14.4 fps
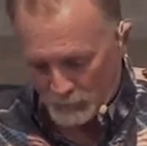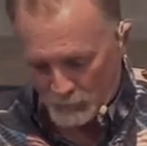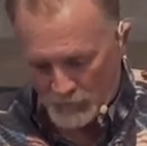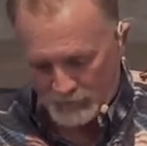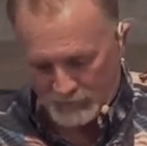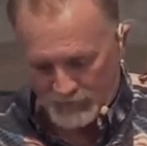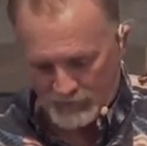
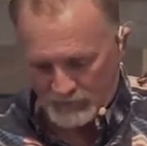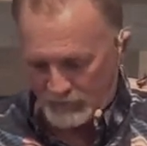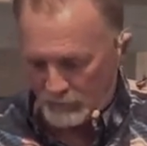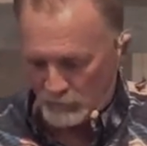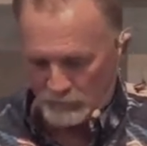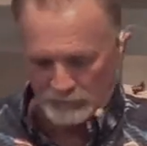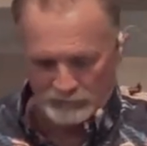Why can't I
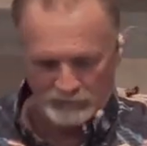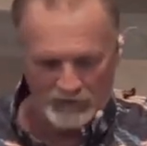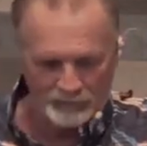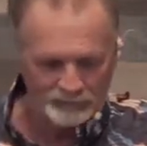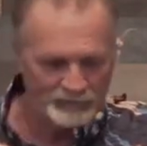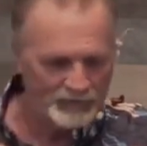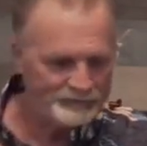go to a
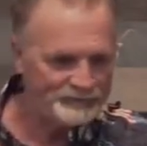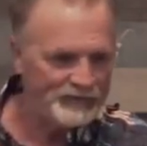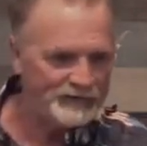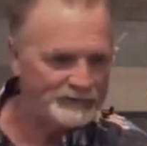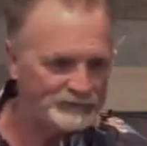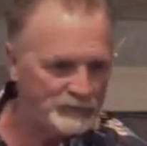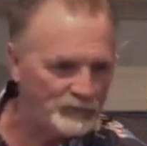job site and
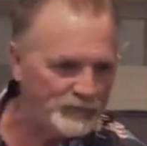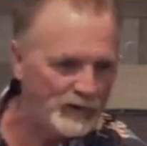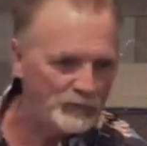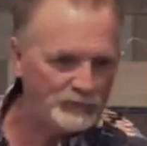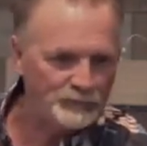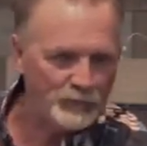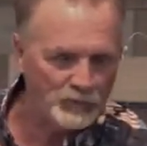find someone
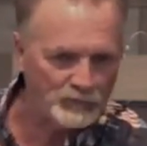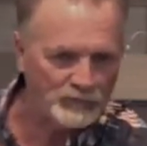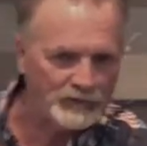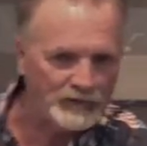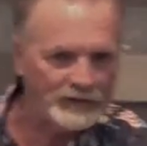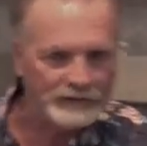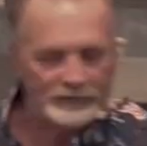that was born
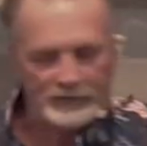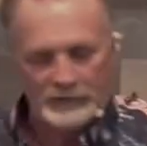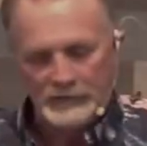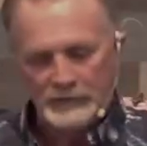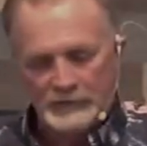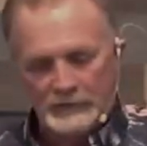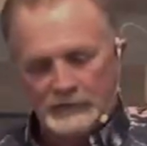again
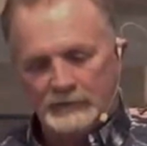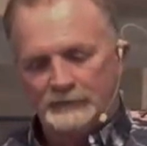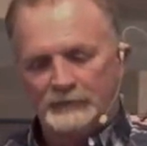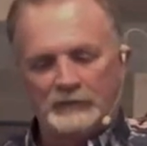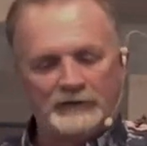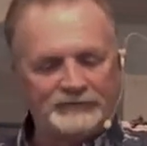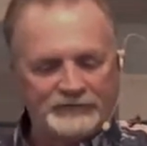
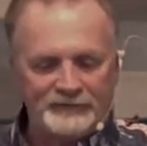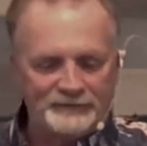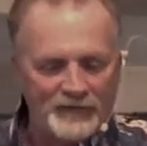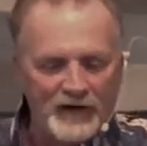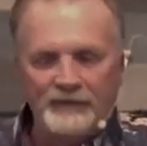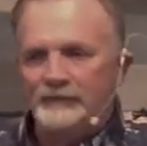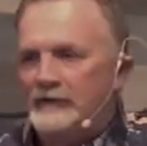for, let's say,
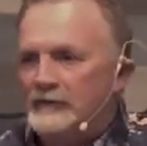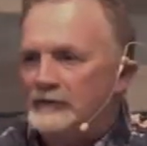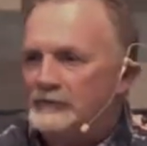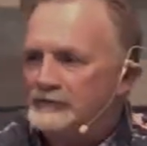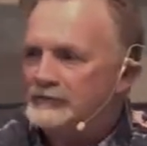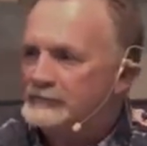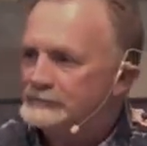5
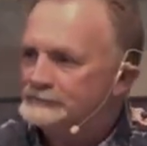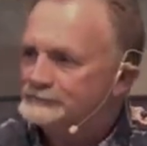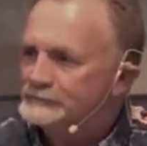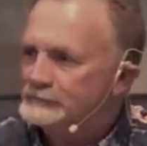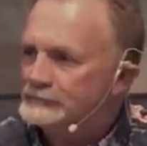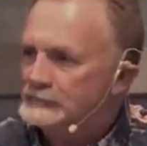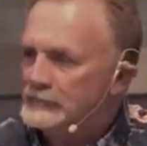years,
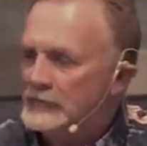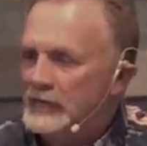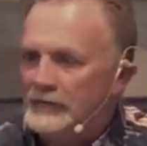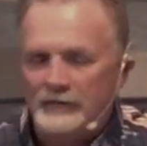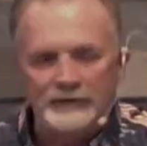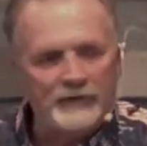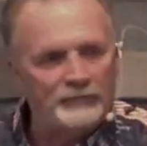
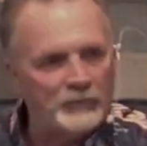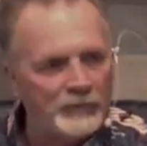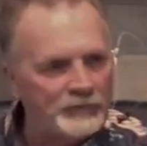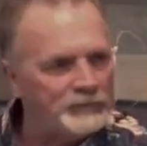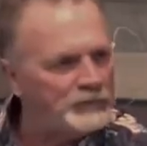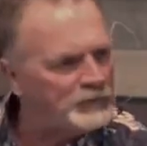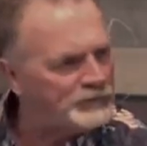and they never
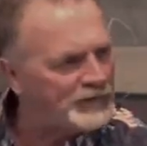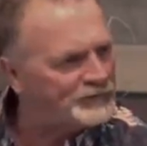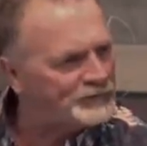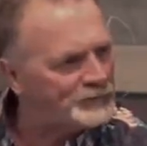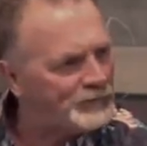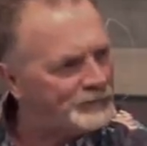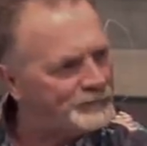read the New
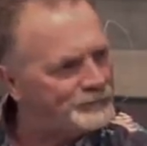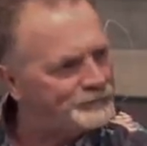Testament?